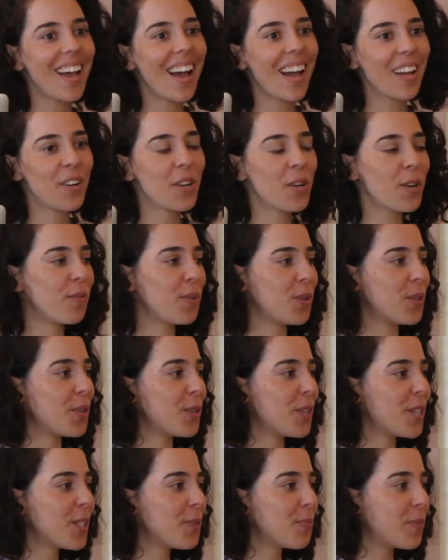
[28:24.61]
I don't know if you
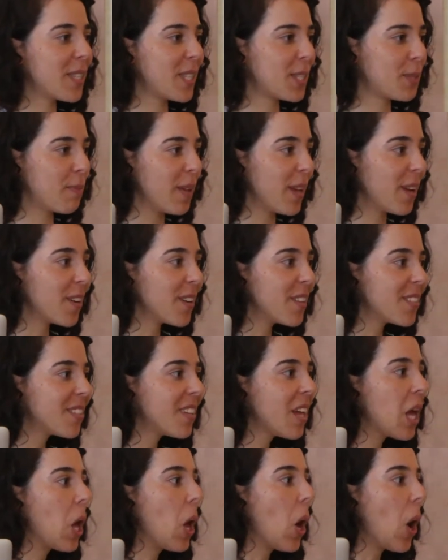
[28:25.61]
noticed, but the speakers,
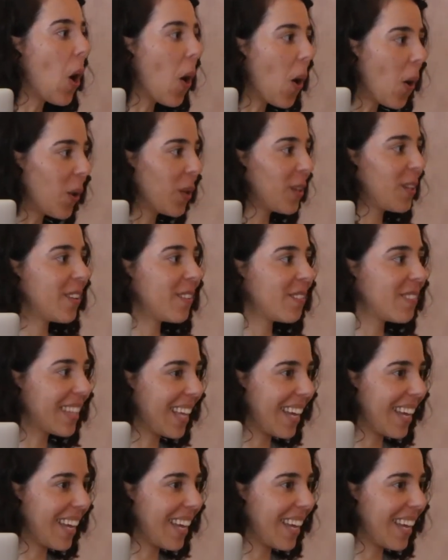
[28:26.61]
all the